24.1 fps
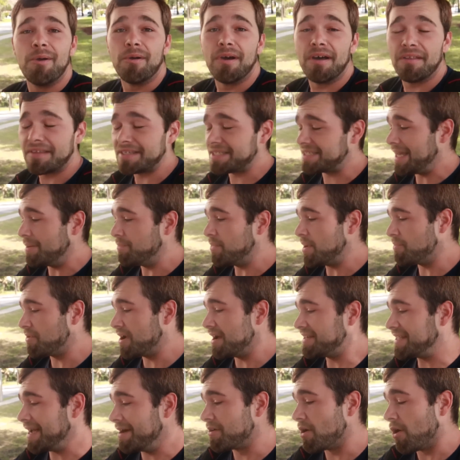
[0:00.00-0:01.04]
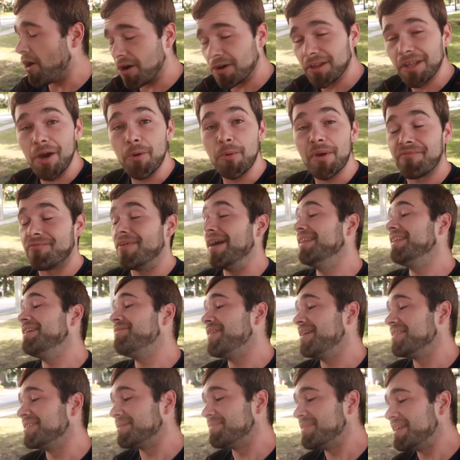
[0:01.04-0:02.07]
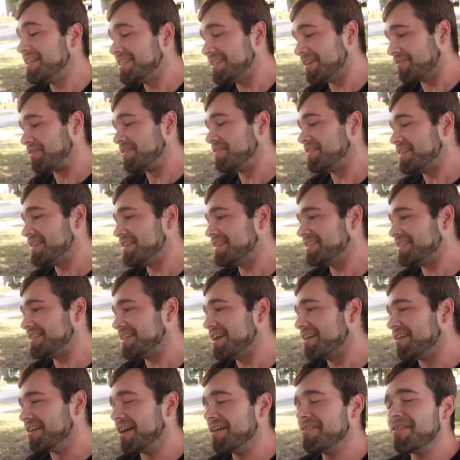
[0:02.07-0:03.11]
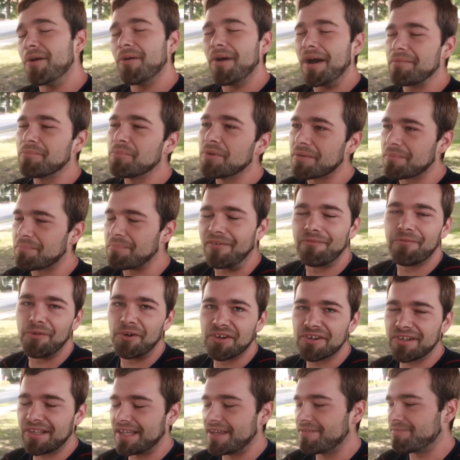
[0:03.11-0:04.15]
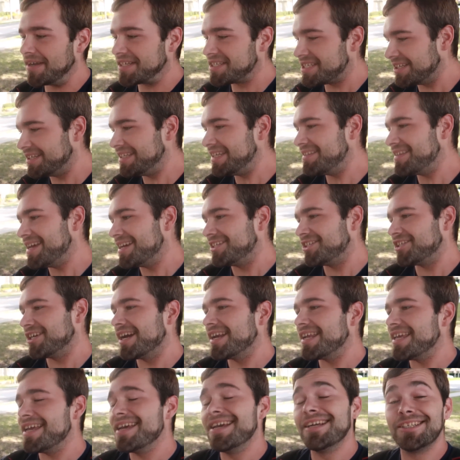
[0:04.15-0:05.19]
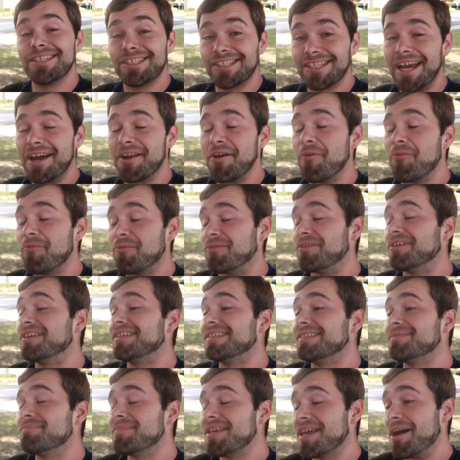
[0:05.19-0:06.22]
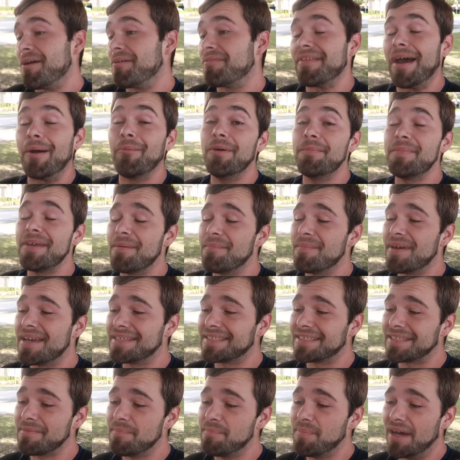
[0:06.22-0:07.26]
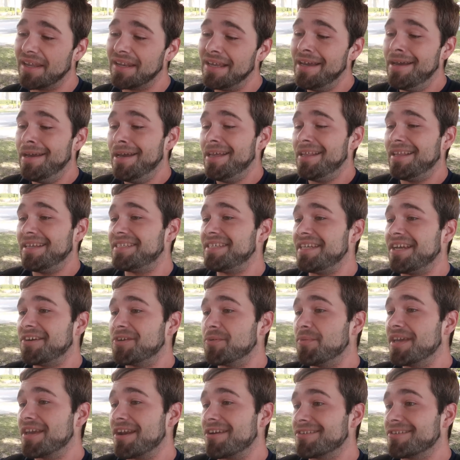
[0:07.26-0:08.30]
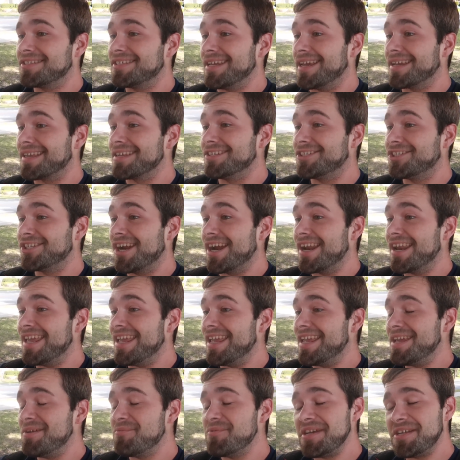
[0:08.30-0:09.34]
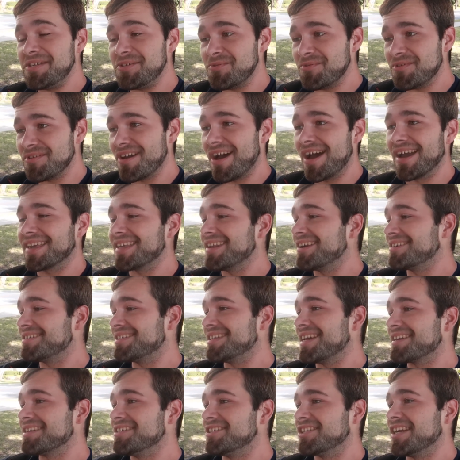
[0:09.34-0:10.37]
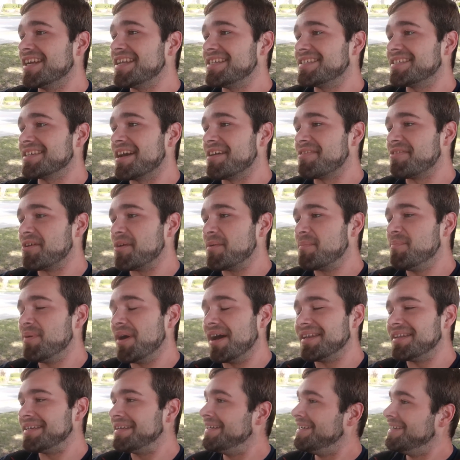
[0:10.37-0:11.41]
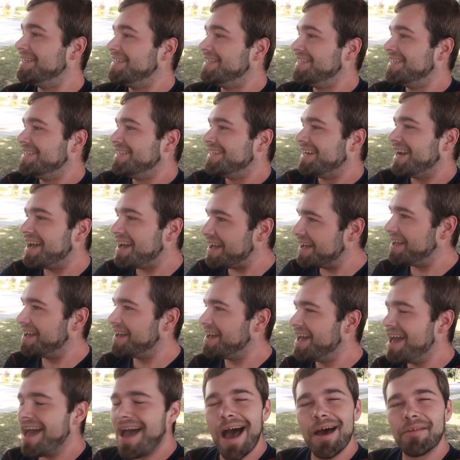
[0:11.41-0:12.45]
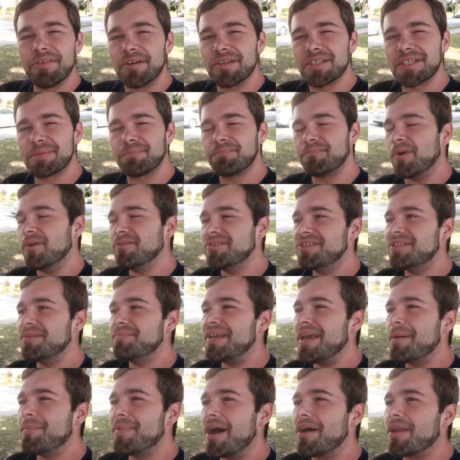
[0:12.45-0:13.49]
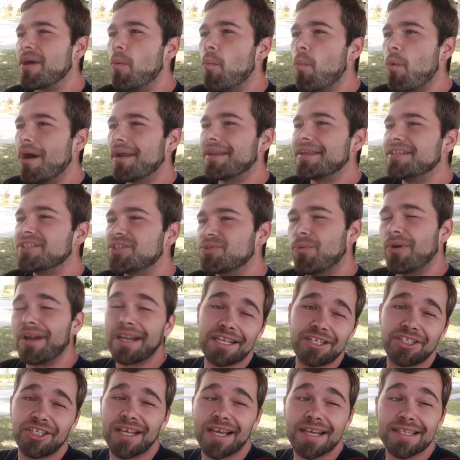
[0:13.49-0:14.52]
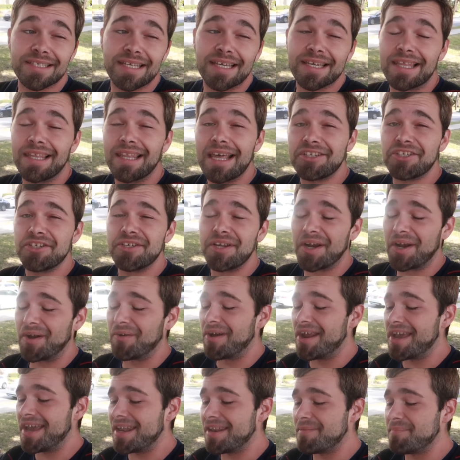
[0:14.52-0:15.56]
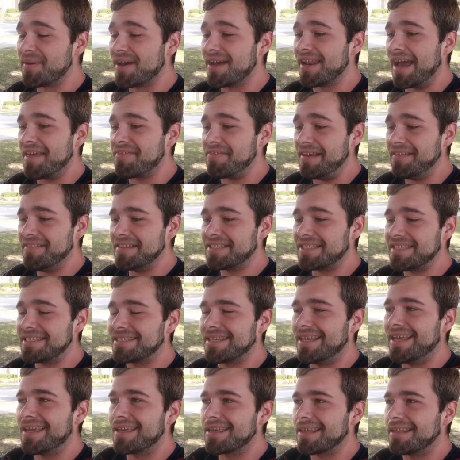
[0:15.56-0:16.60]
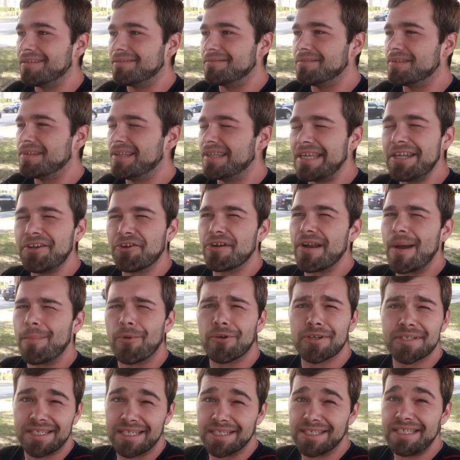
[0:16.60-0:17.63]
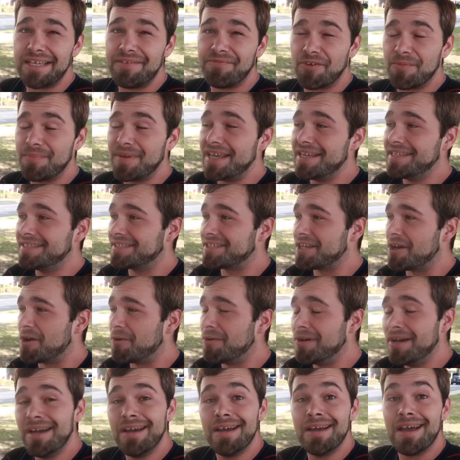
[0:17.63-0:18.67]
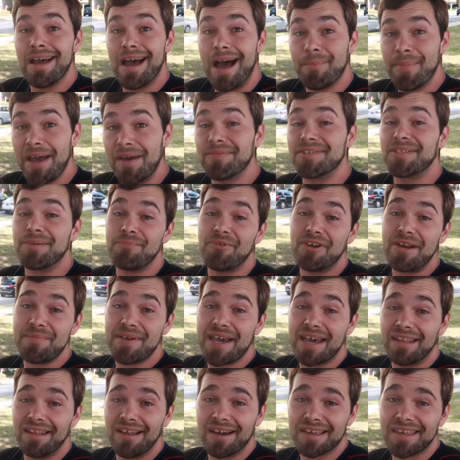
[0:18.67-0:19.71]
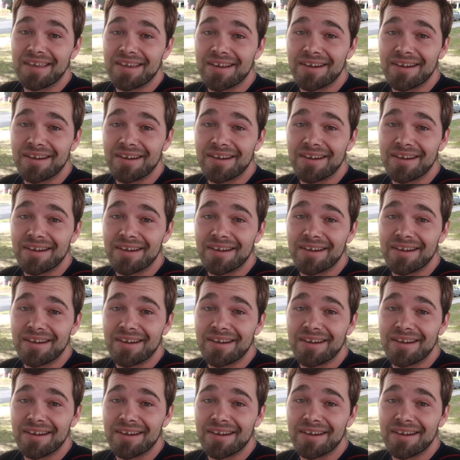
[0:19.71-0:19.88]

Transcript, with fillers: Well, this time we brought down Arlo. We finally found somebody different than the Sierra, though I would have preferred Cliff. I still need that shiny Shadow Freaking Meowth. That would be amazing. But let's see here. Do we second shiny? We do not get our second shiny Scyther, but there's supposed to be about a 1 in 20 chance, like a legendary raid, but I think this is like leader number 60 for me, so I'm having some pretty bad luck